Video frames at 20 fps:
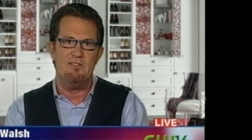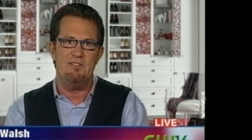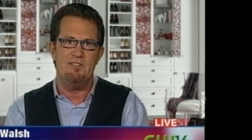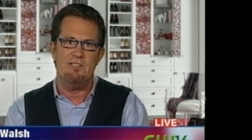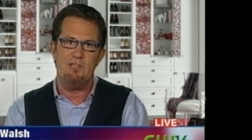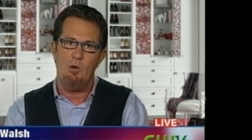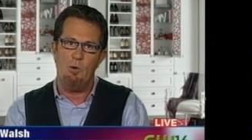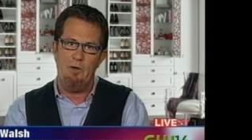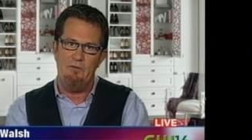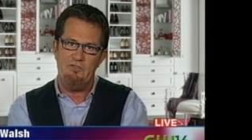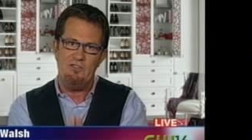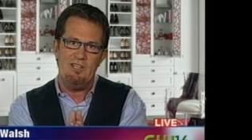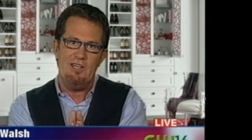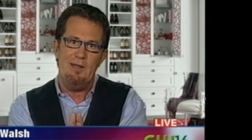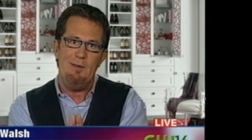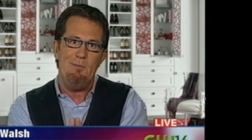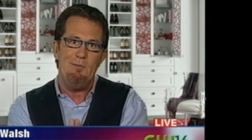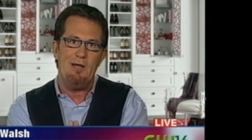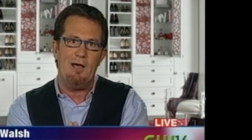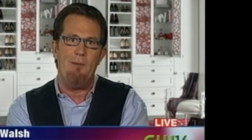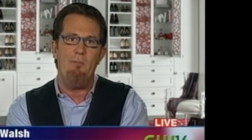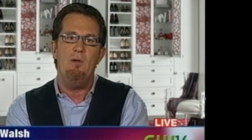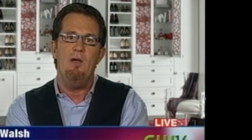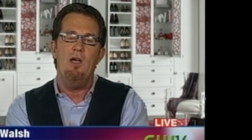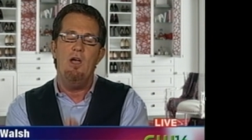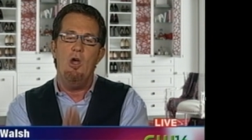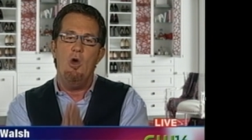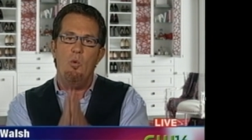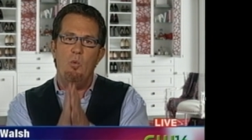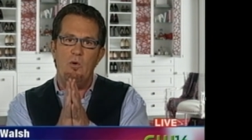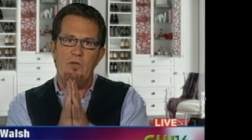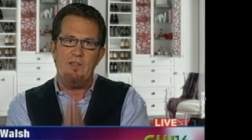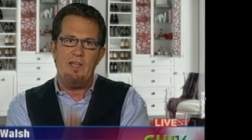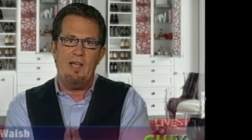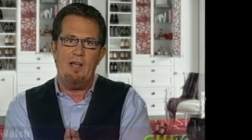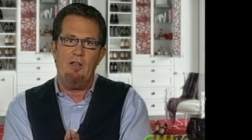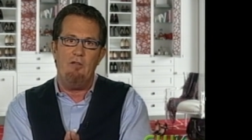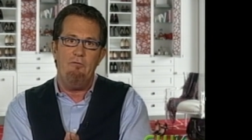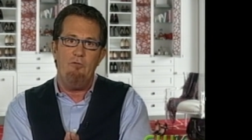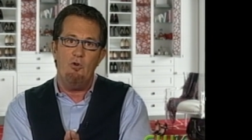And so I've teamed up with
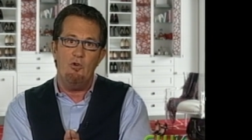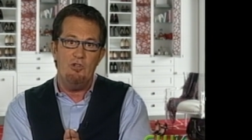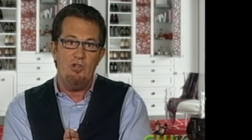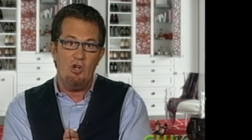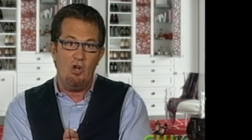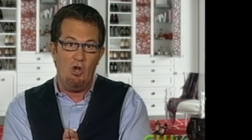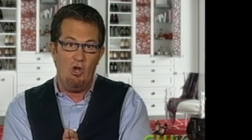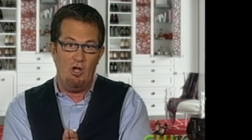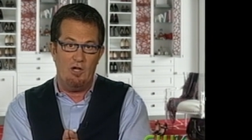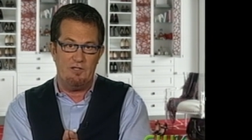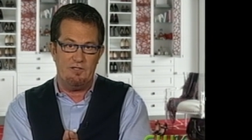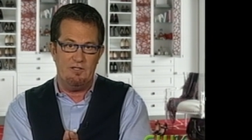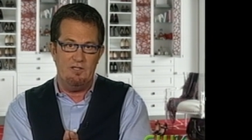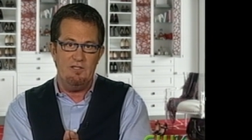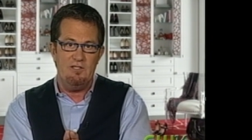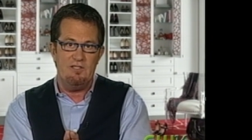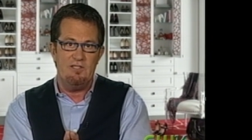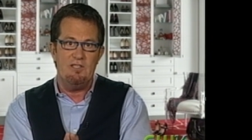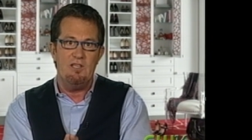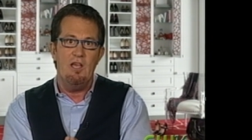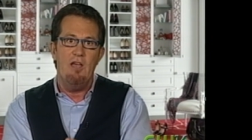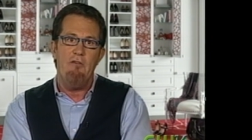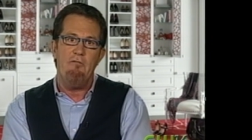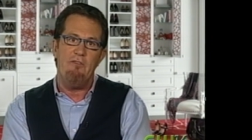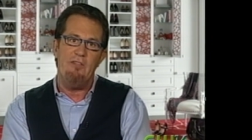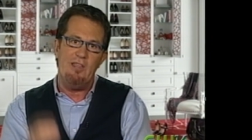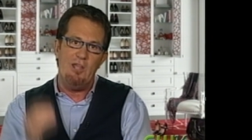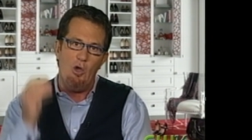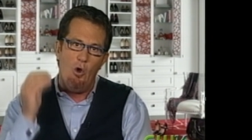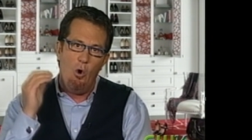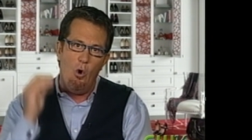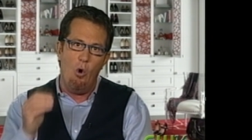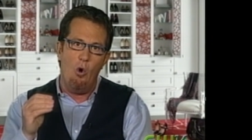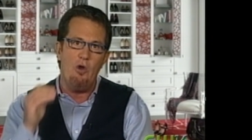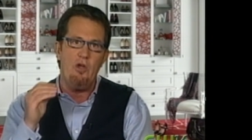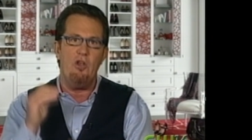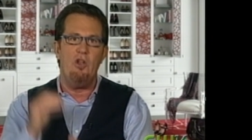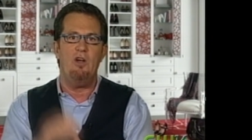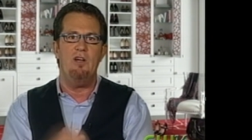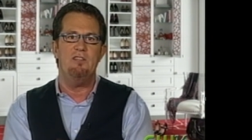California Closets for the
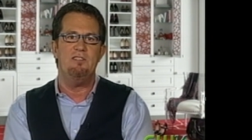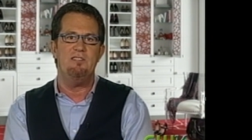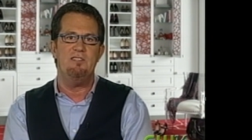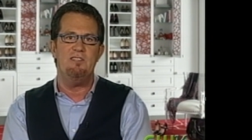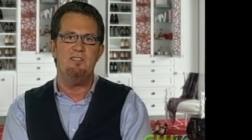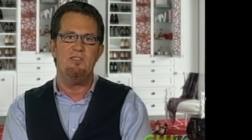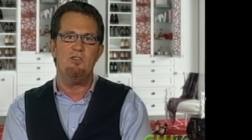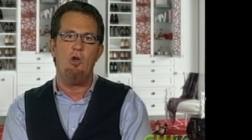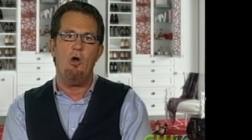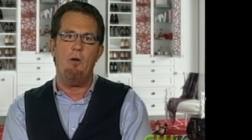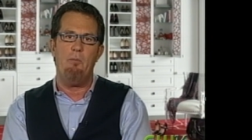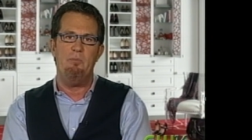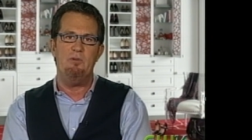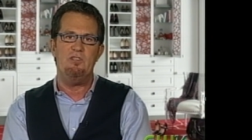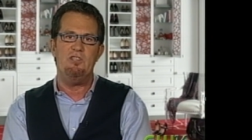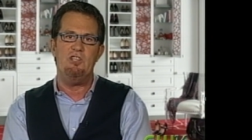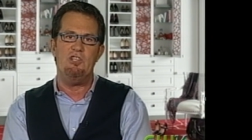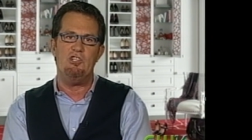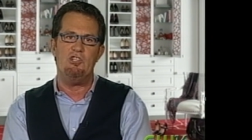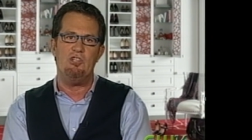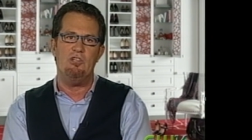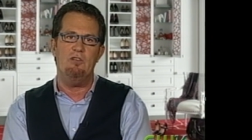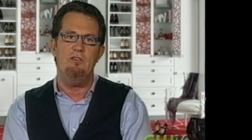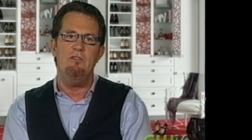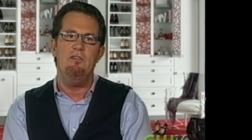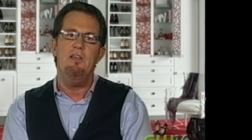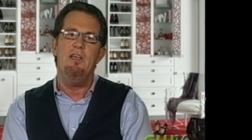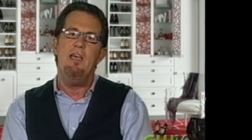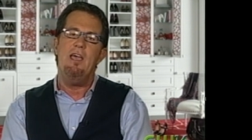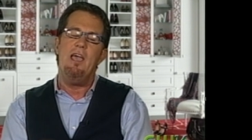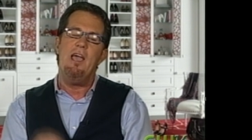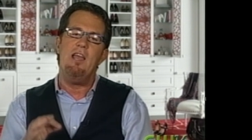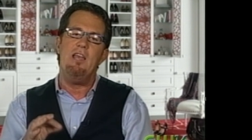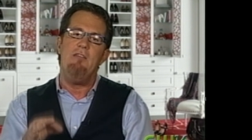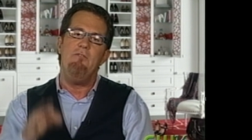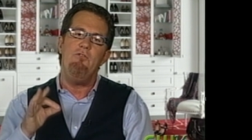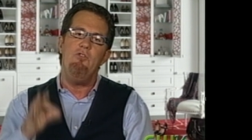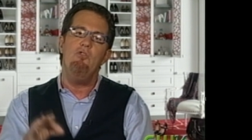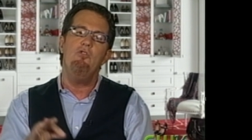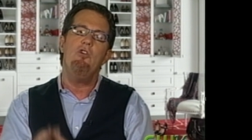Organise This competition. And
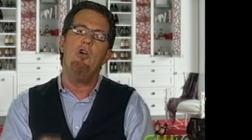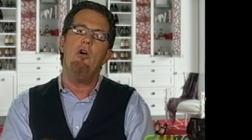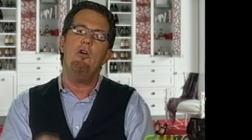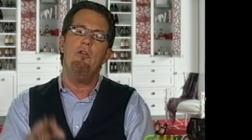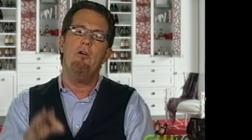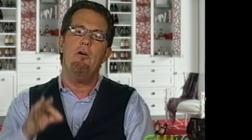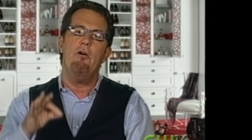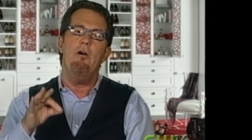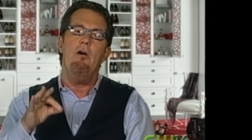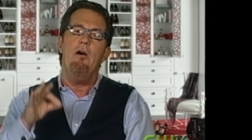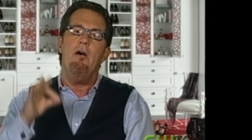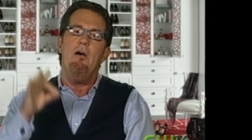if you go to